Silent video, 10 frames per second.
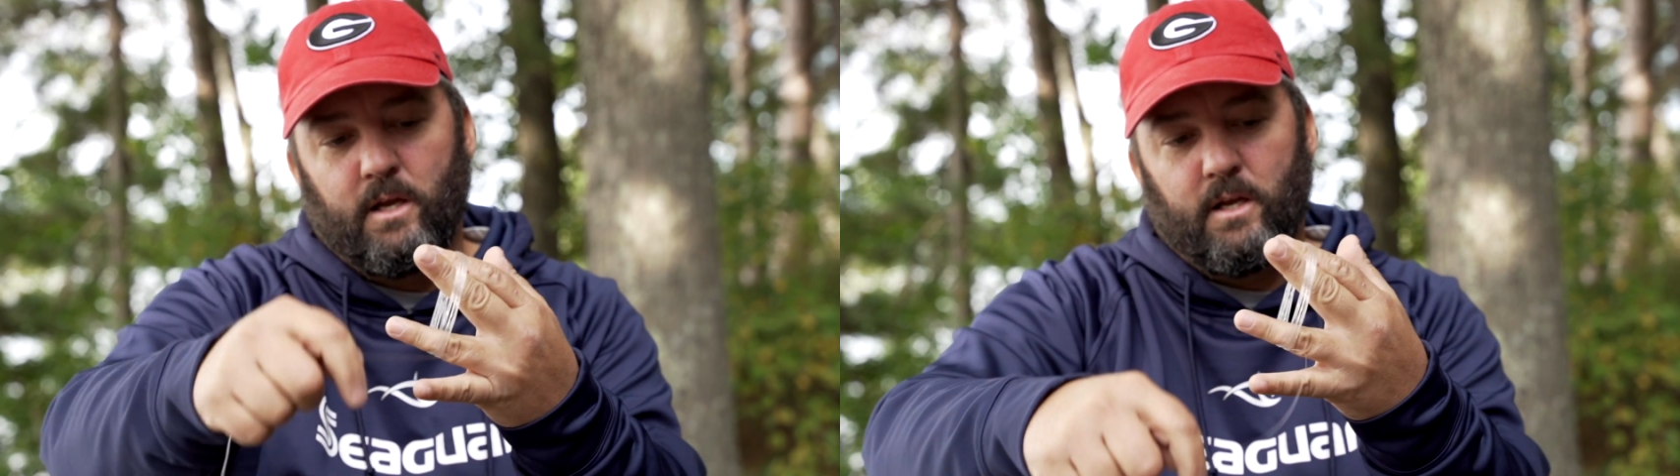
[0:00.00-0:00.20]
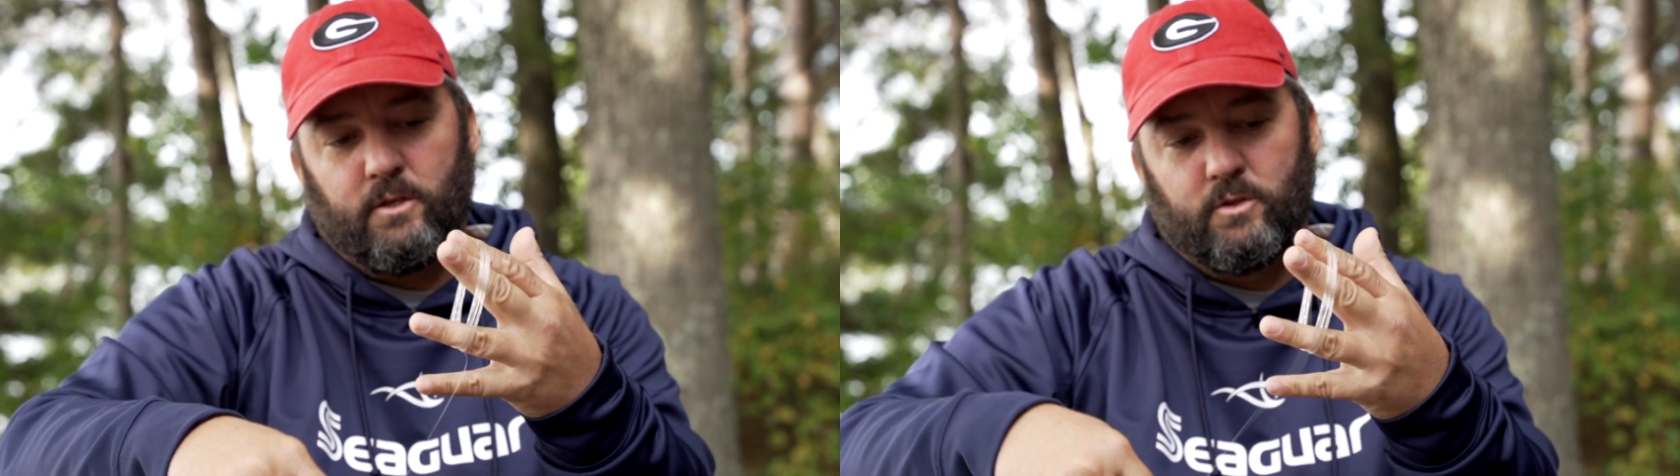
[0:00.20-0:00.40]

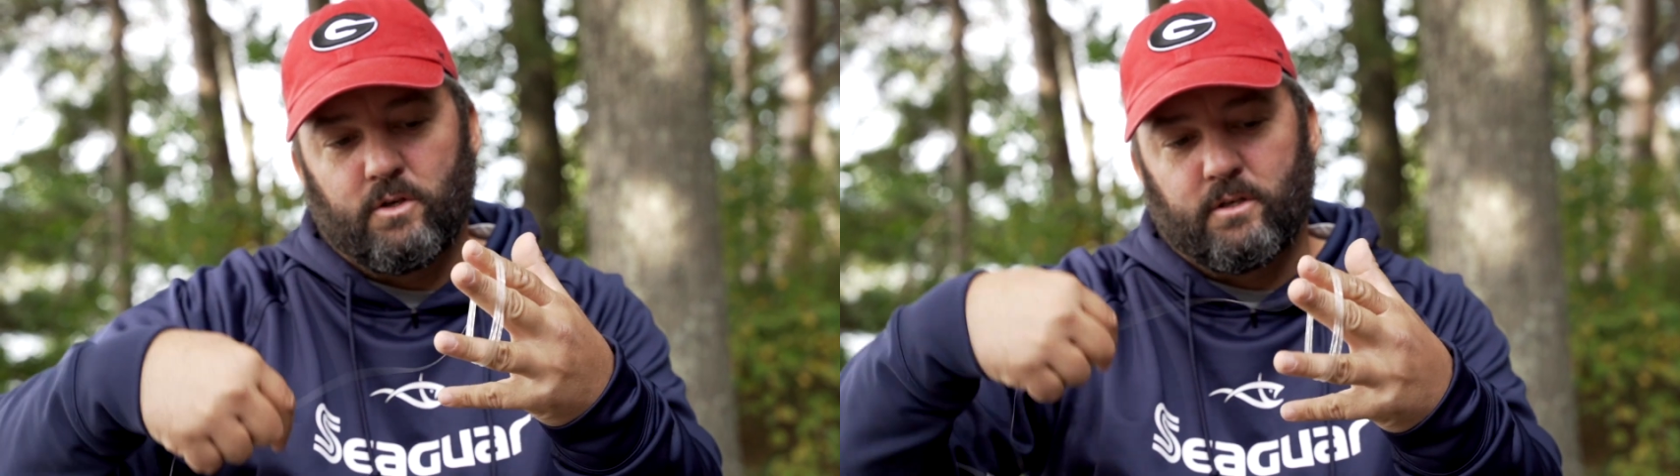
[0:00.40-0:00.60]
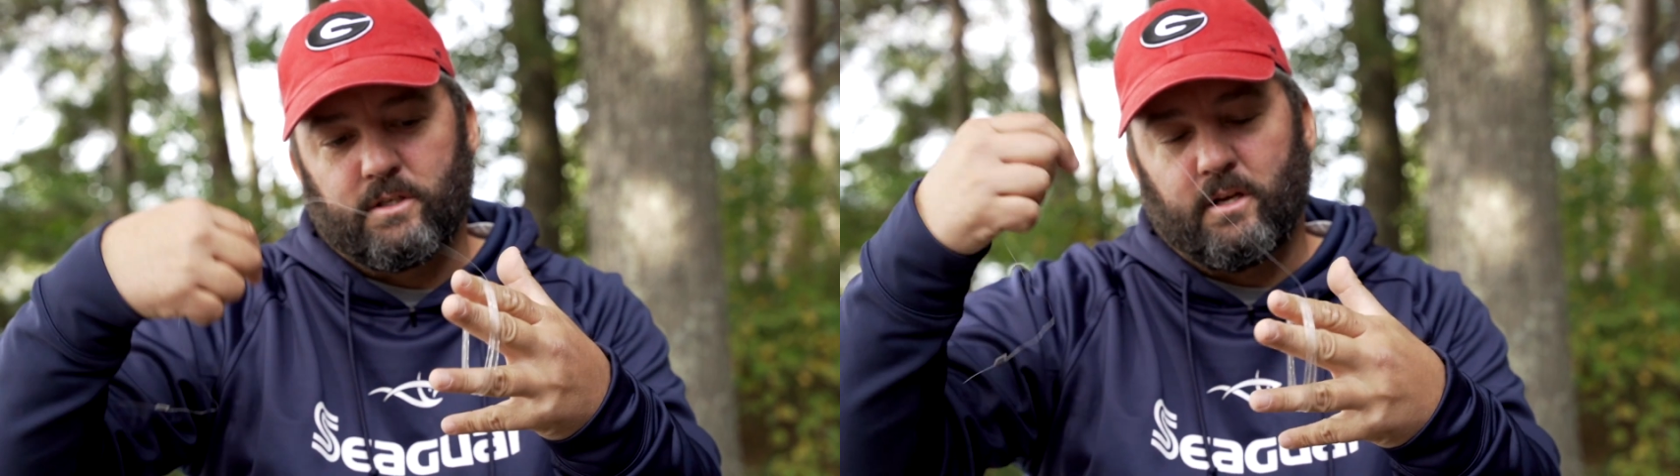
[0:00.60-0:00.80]
and you
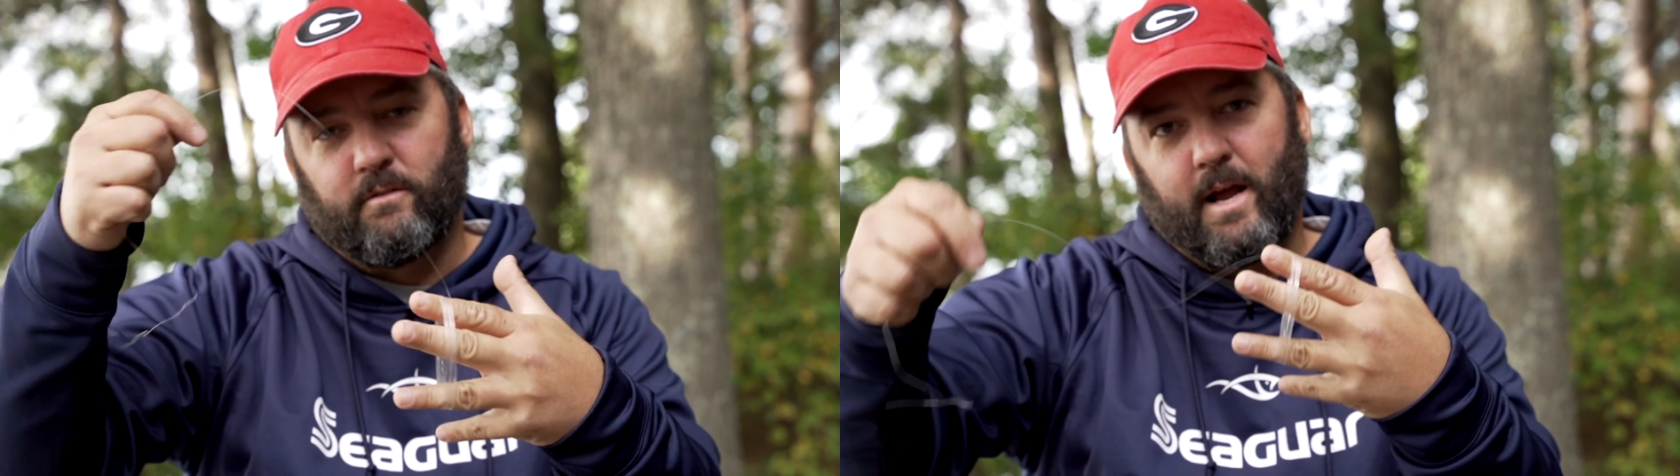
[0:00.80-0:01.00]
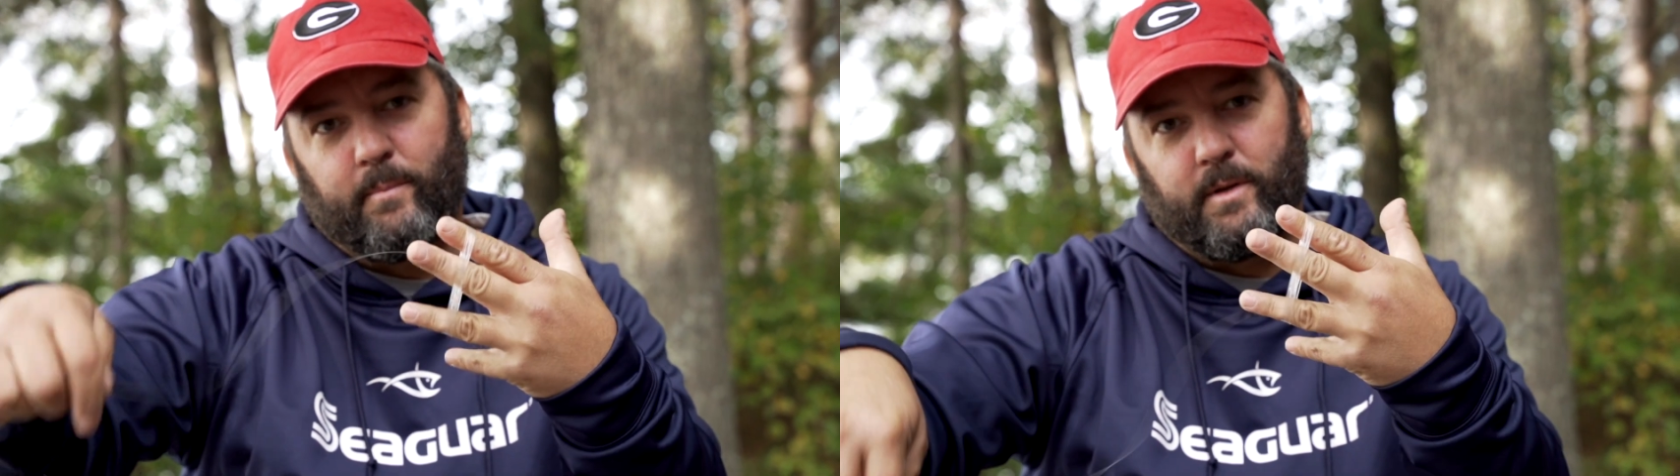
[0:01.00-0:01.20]
start to
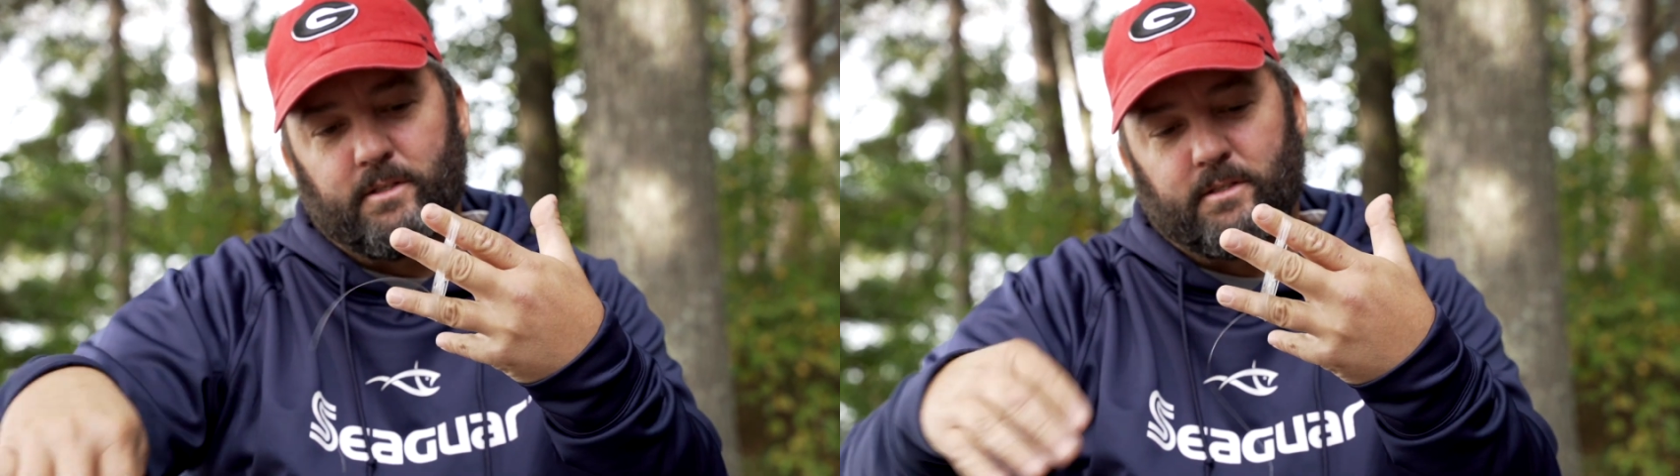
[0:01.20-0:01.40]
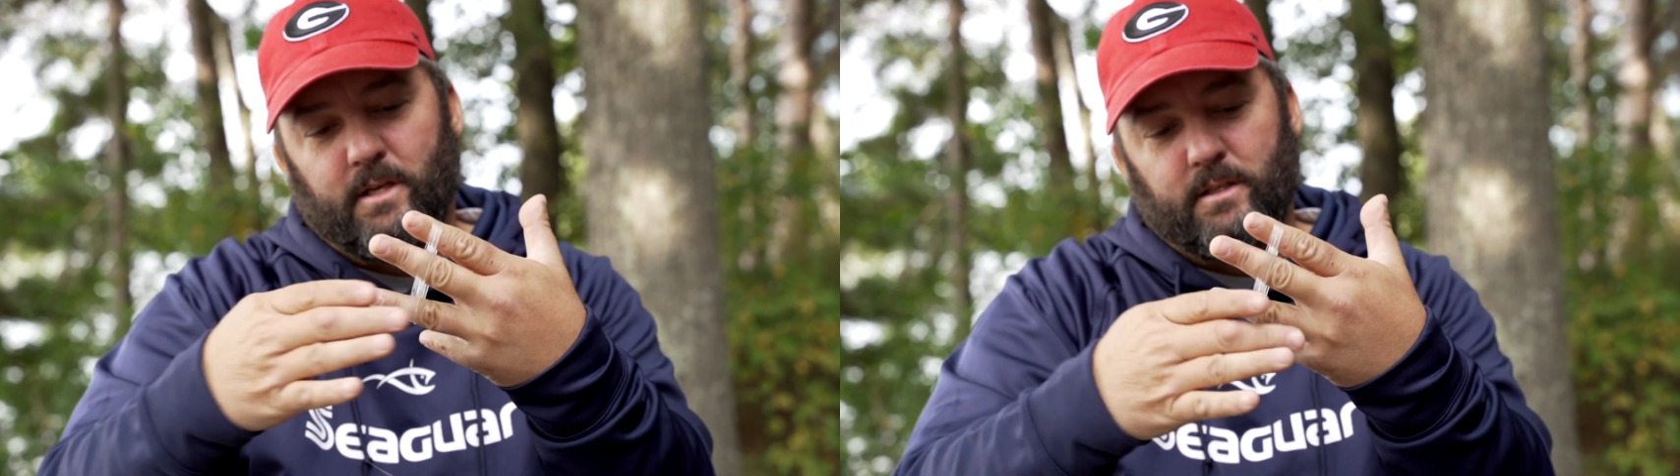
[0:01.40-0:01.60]
unwrap it
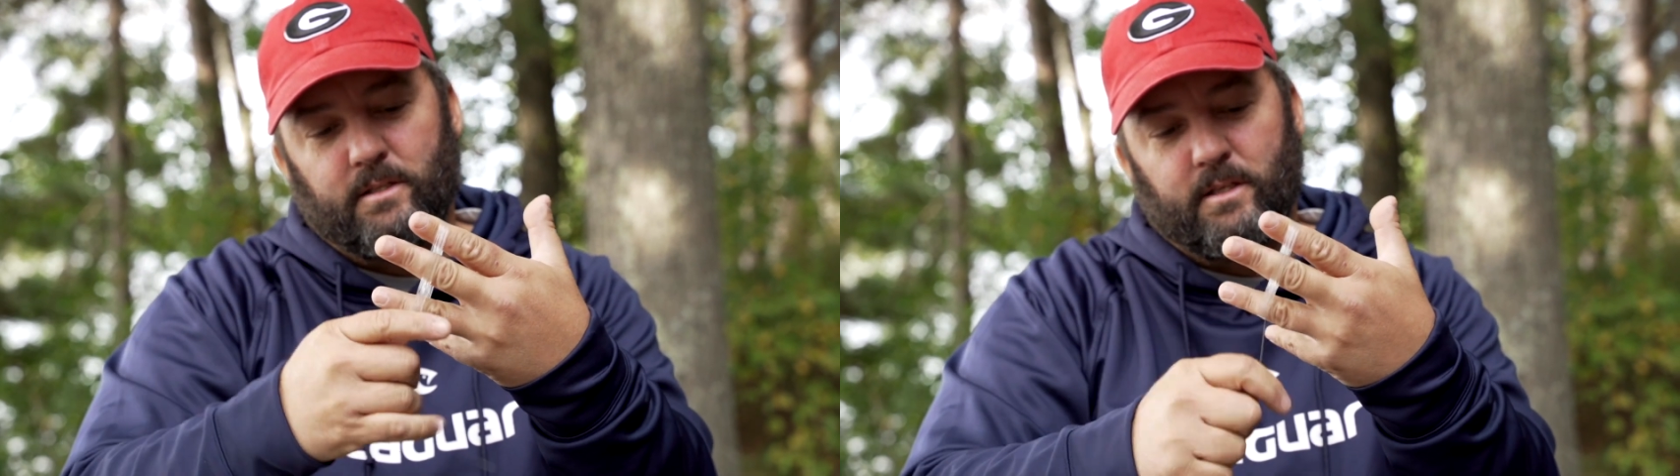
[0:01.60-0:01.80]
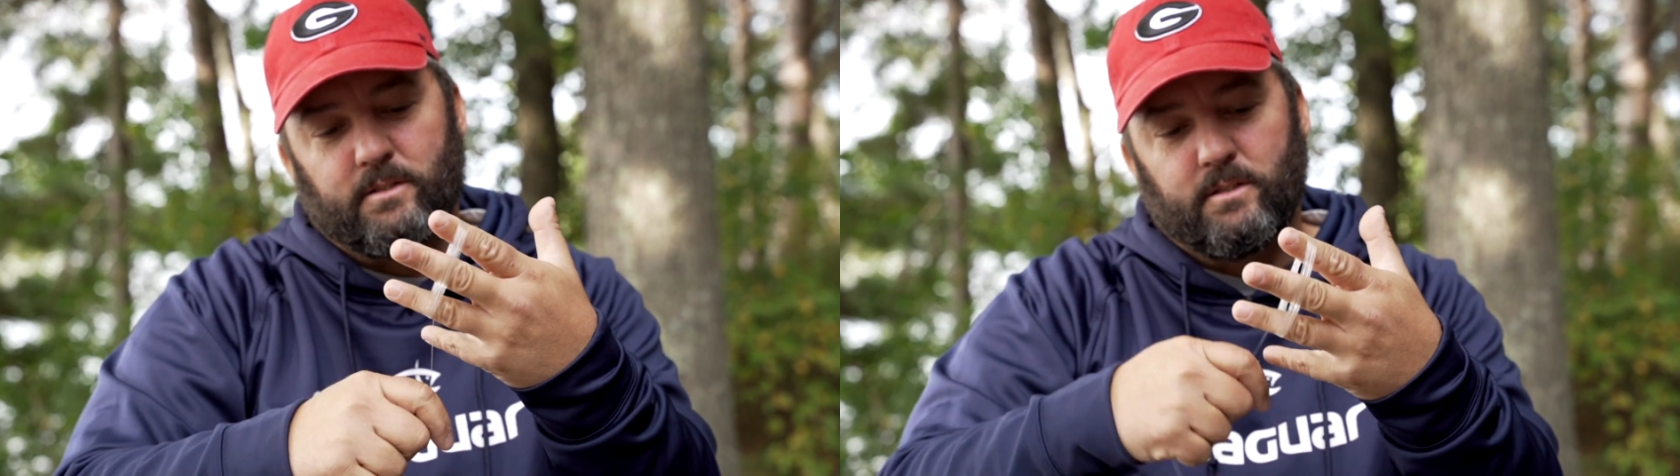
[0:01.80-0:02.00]
just like
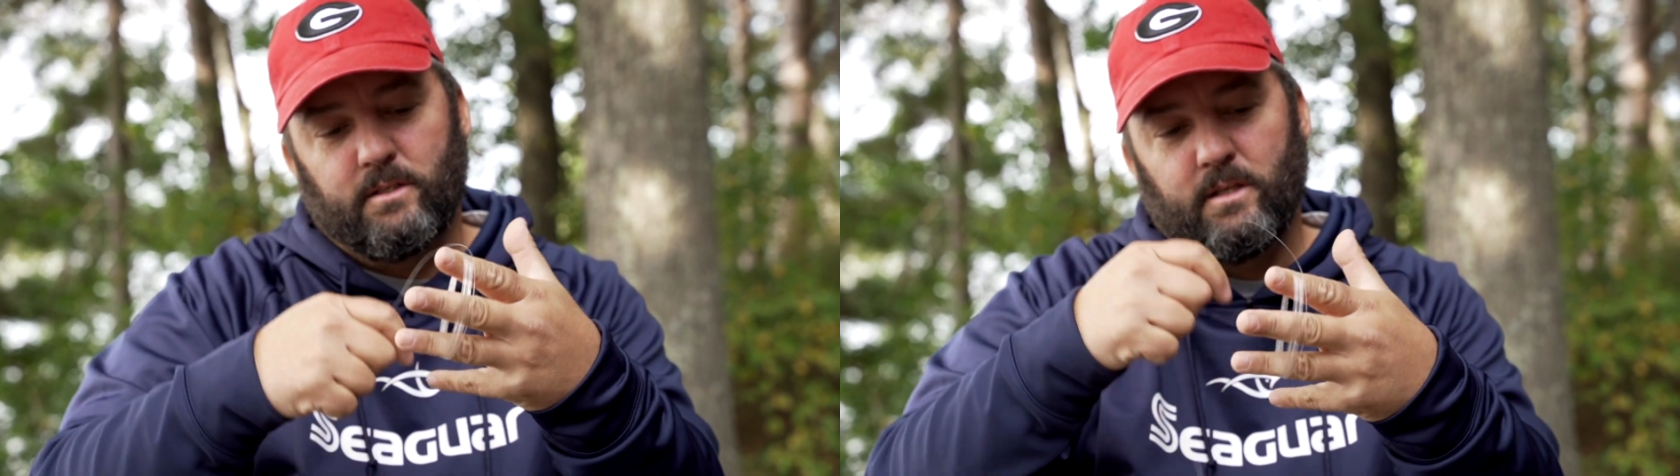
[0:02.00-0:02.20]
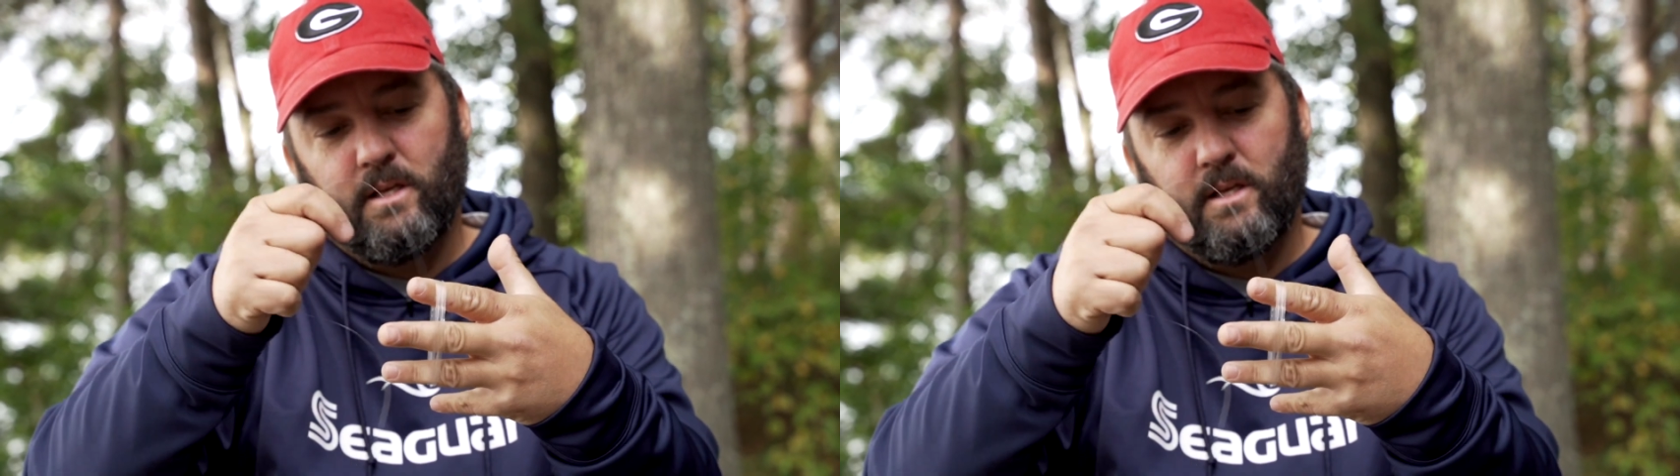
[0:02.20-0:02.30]
this.